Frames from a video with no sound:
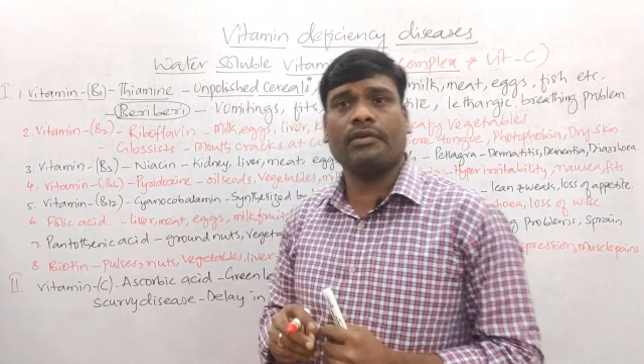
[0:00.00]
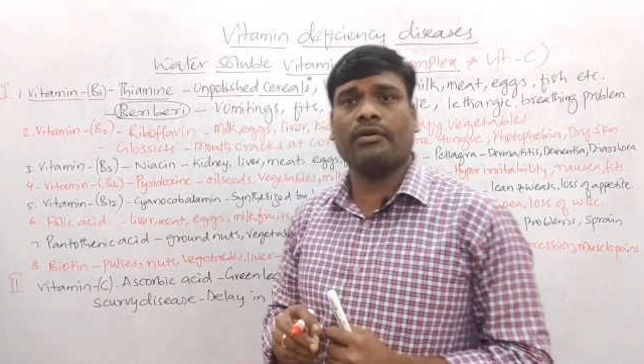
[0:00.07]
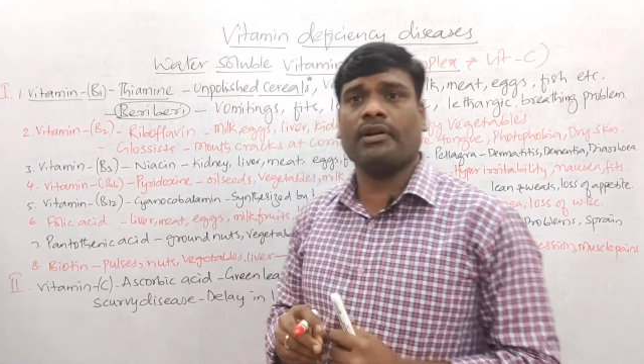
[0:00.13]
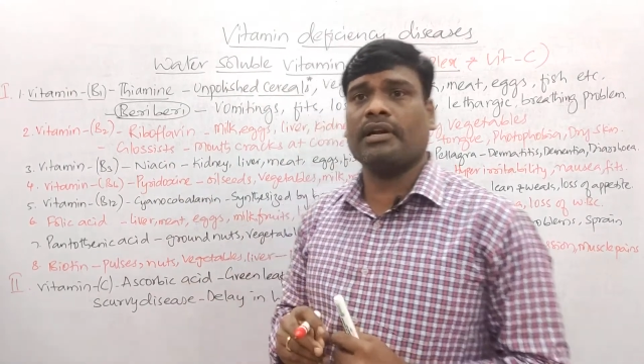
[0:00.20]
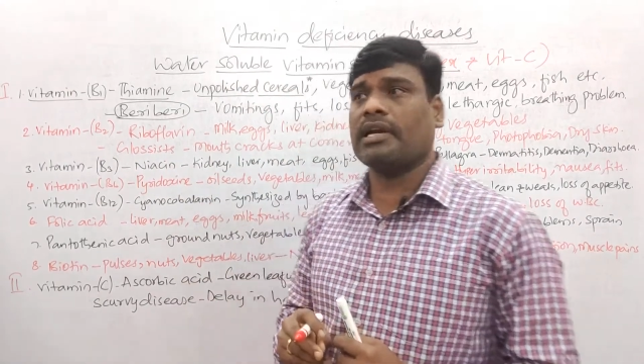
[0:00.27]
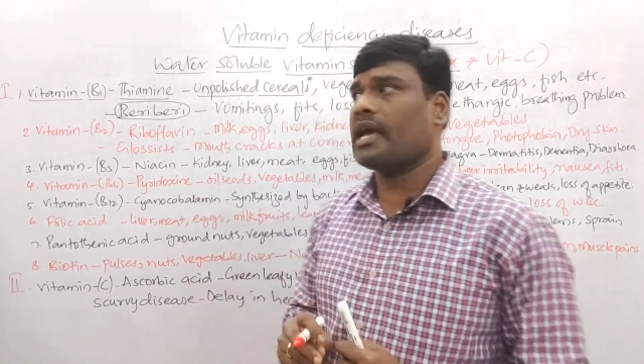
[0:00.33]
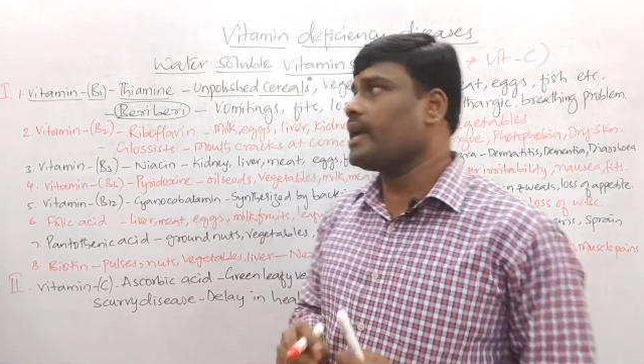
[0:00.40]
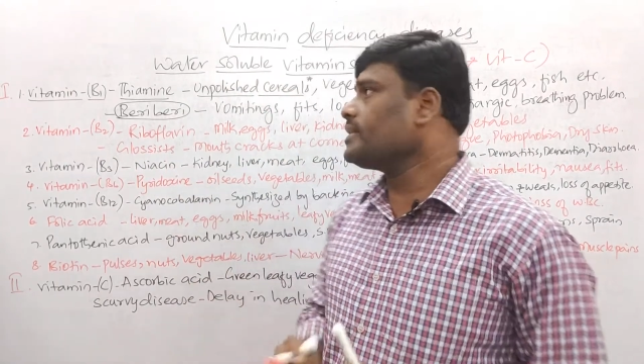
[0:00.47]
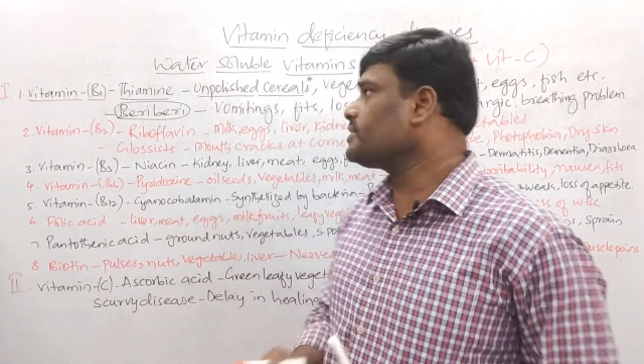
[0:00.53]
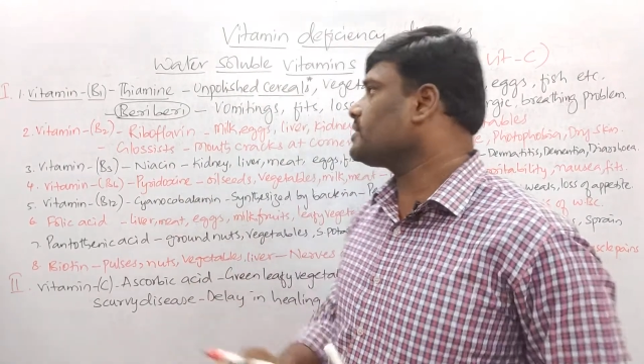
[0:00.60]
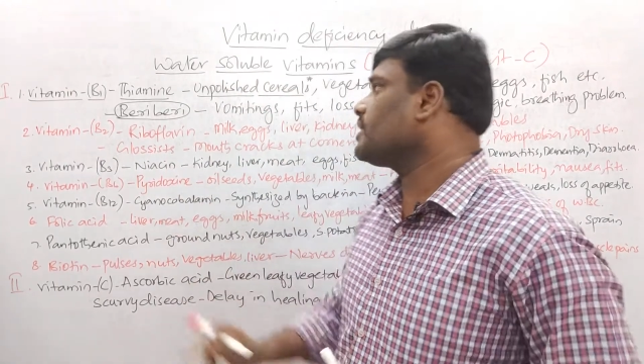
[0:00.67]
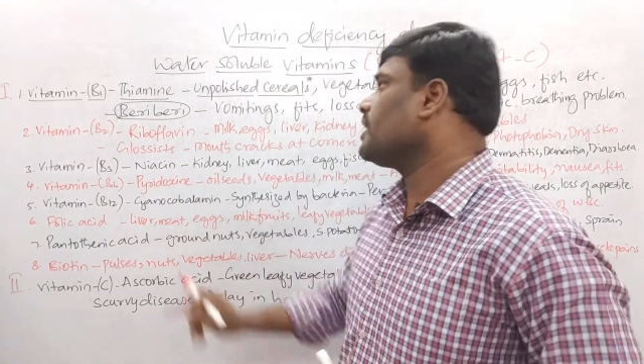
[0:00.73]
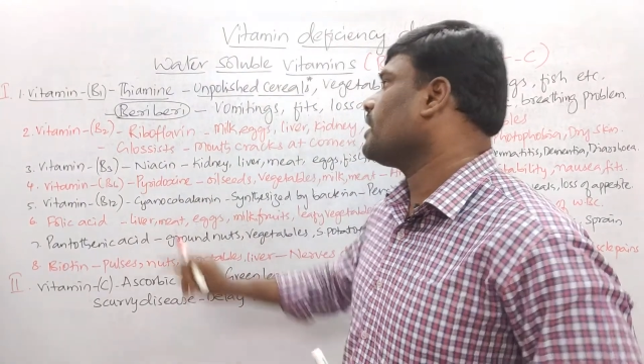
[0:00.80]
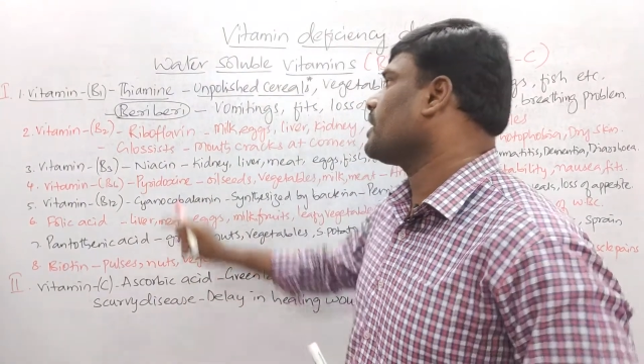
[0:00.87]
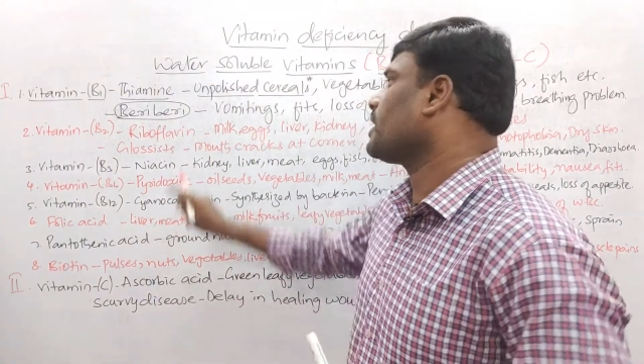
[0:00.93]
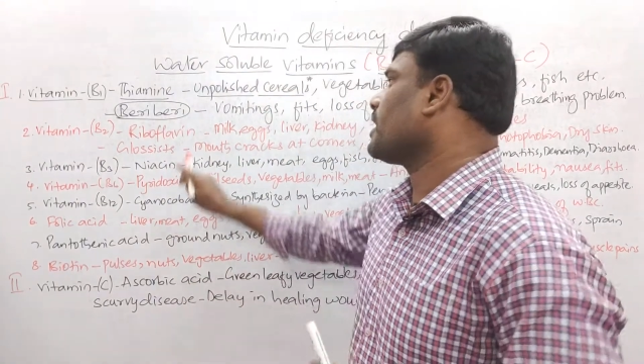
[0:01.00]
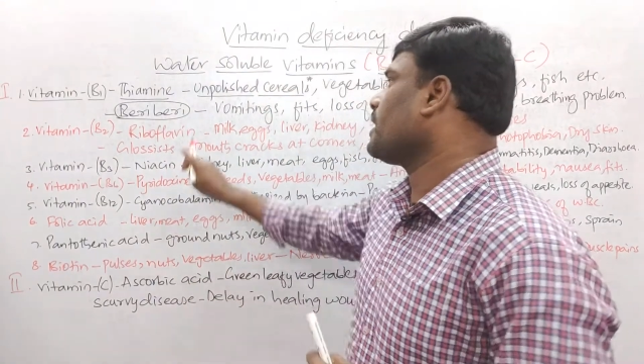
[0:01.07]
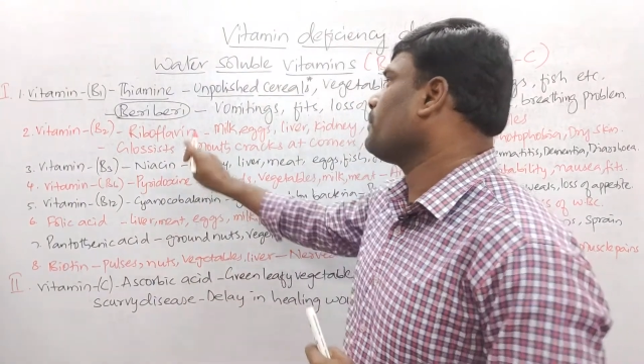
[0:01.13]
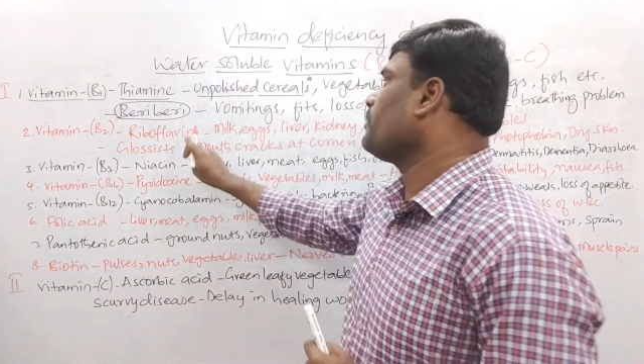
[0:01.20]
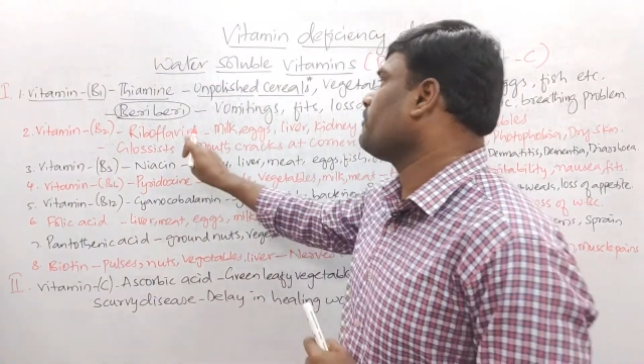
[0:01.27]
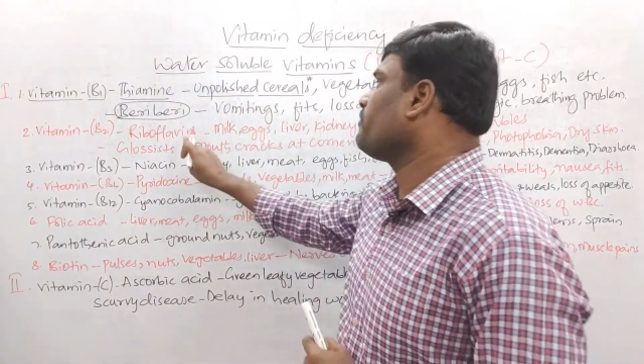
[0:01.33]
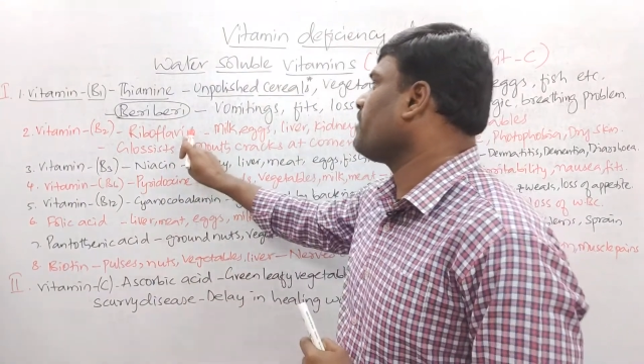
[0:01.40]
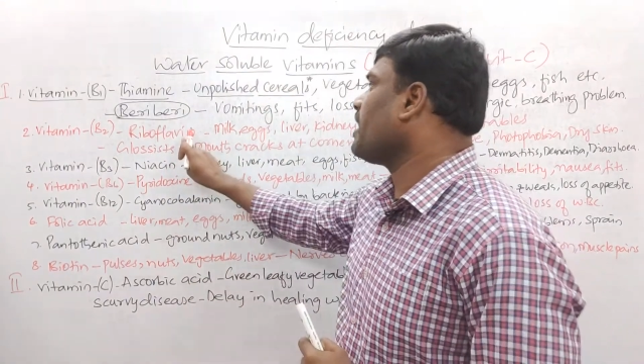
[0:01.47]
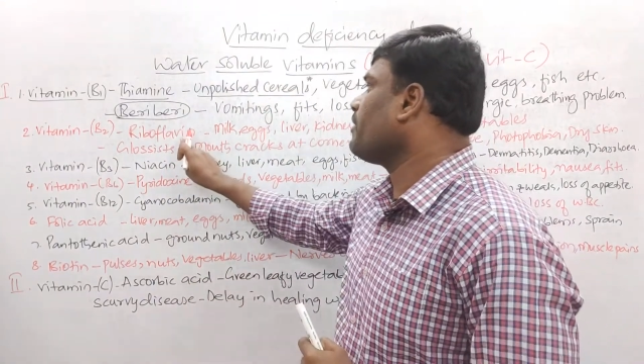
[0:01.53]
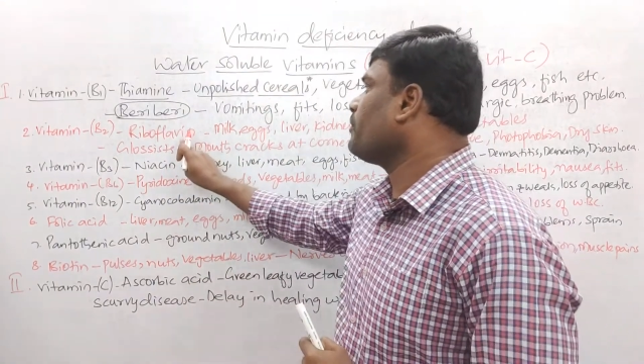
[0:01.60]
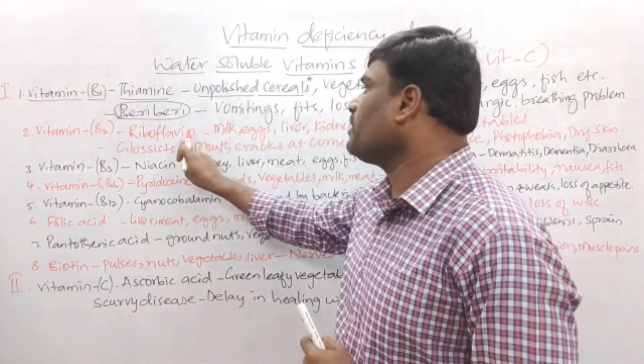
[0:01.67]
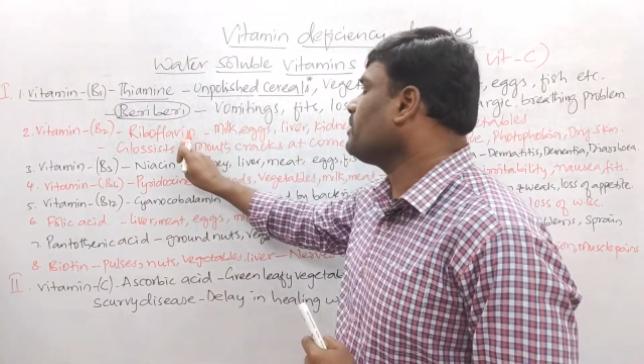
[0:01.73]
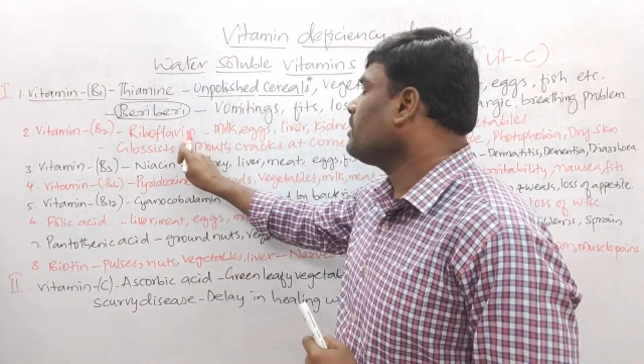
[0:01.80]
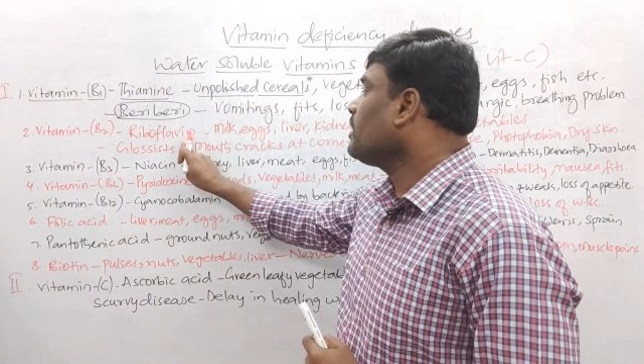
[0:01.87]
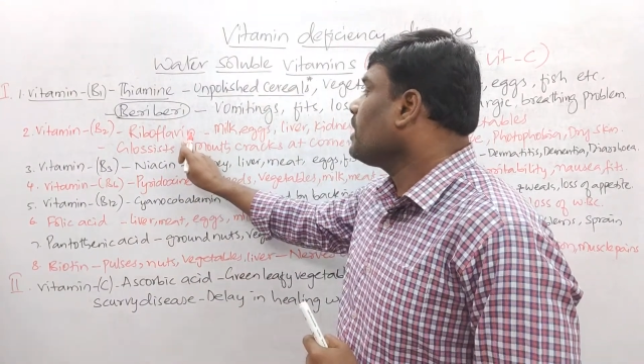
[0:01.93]
call it as
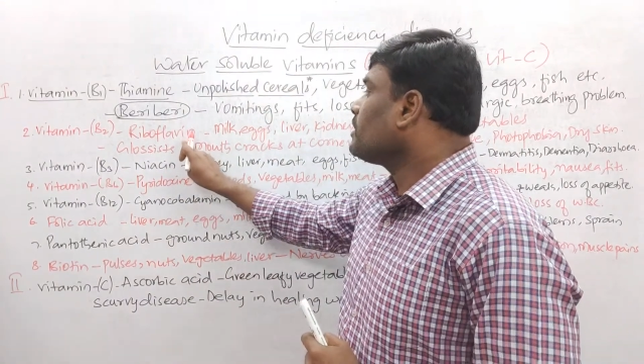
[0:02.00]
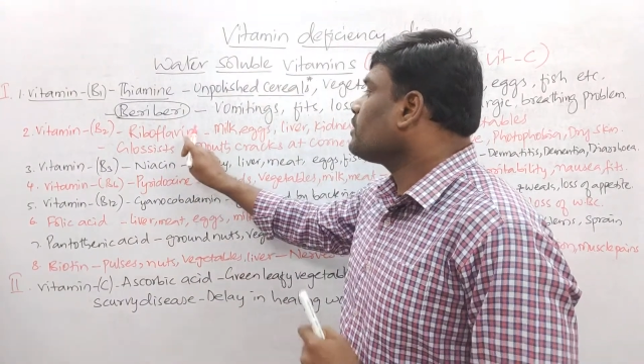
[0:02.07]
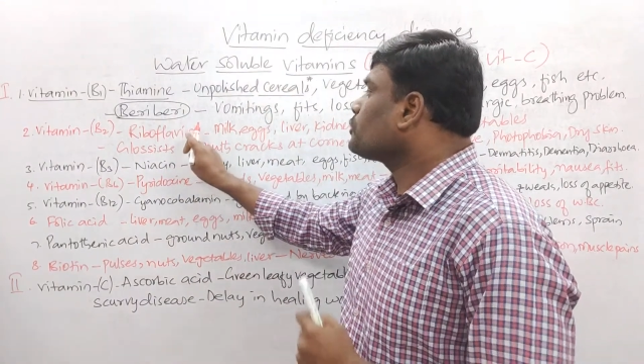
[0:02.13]
riboflavin.